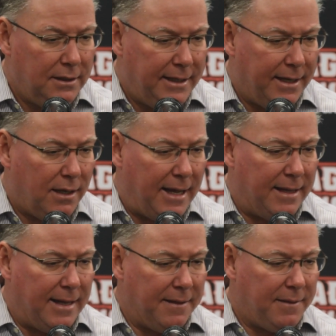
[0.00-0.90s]
Yeah,
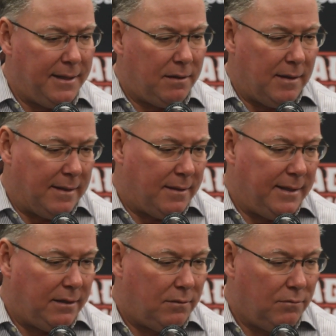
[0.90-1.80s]
I
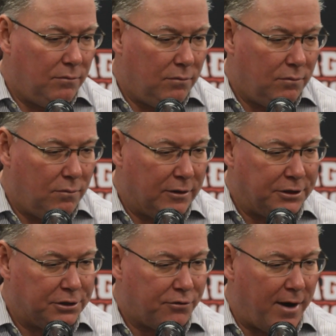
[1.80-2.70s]
think we're
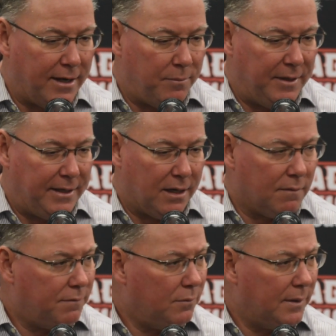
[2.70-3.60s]
just trying to be
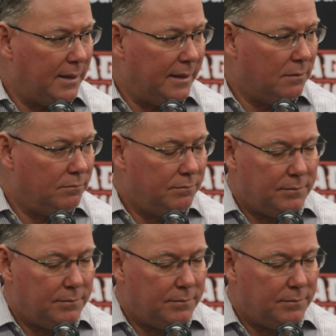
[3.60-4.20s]
careful with him,